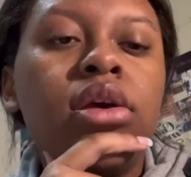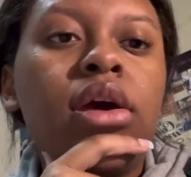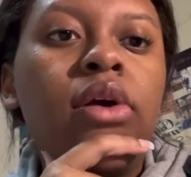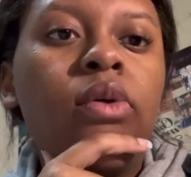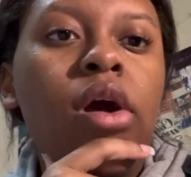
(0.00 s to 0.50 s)

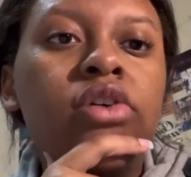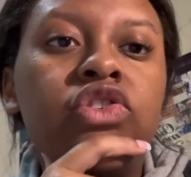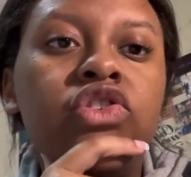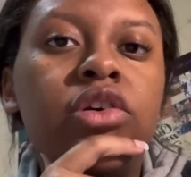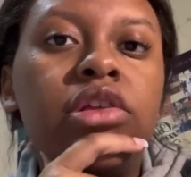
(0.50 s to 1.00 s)
at Ross
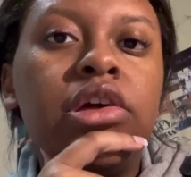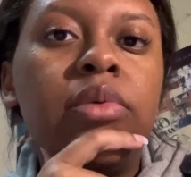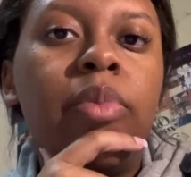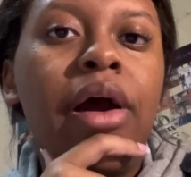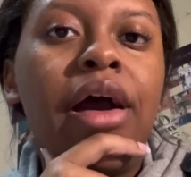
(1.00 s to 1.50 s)
or something
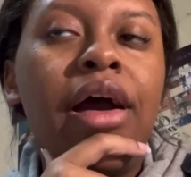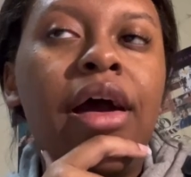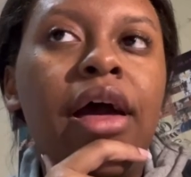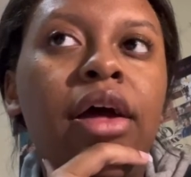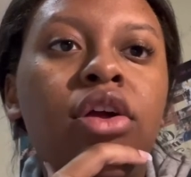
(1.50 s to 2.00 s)
but
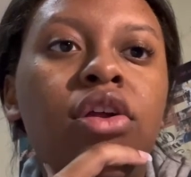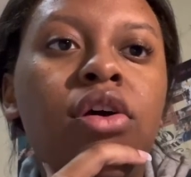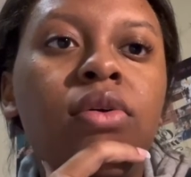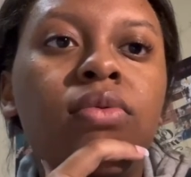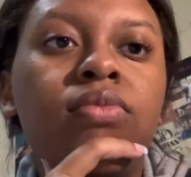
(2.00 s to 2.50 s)
I don't
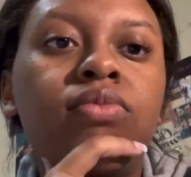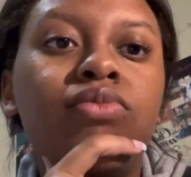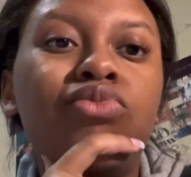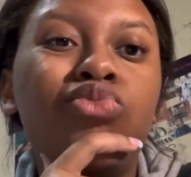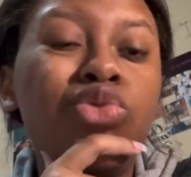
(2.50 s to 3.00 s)
know
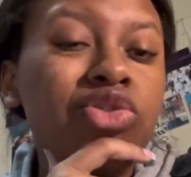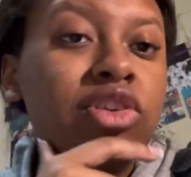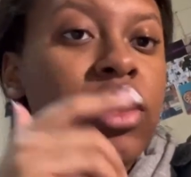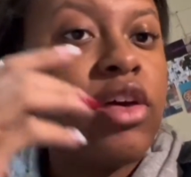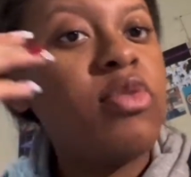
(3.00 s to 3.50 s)
we'll
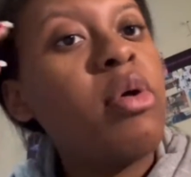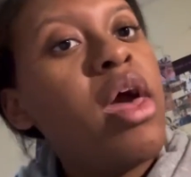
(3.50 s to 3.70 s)
see because you